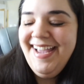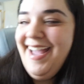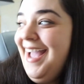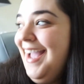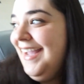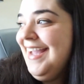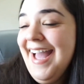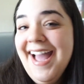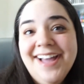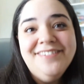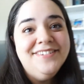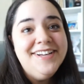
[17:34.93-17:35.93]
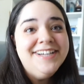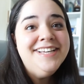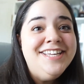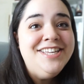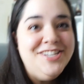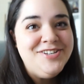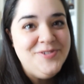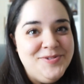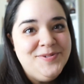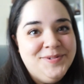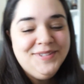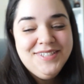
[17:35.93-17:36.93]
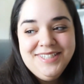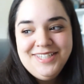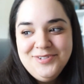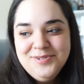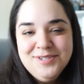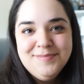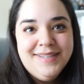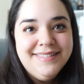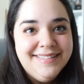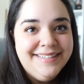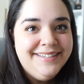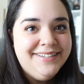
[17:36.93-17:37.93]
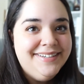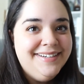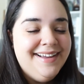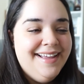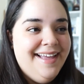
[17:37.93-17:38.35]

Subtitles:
I have a huge mess in here.